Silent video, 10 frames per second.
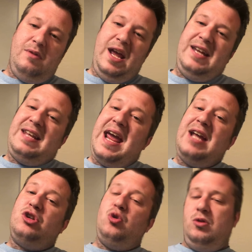It
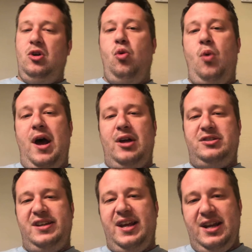takes you a little while
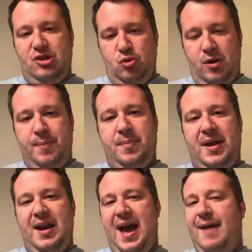to get into it,
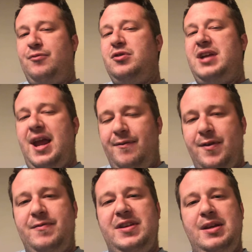but after
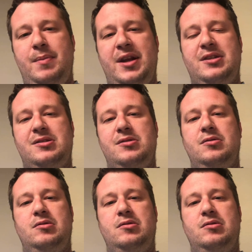10-15 minutes...